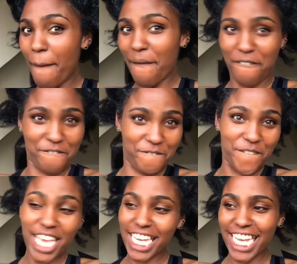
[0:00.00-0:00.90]
am
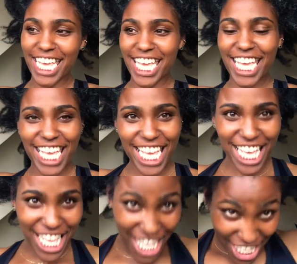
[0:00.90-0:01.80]

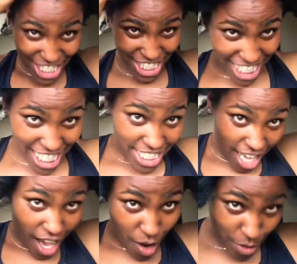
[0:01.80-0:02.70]
finished. It's
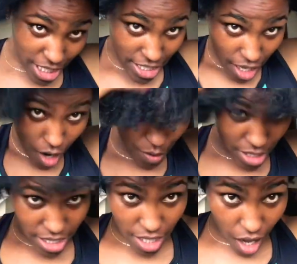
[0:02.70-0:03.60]
out, it's out,
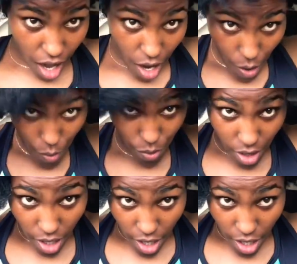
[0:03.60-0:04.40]
it's out.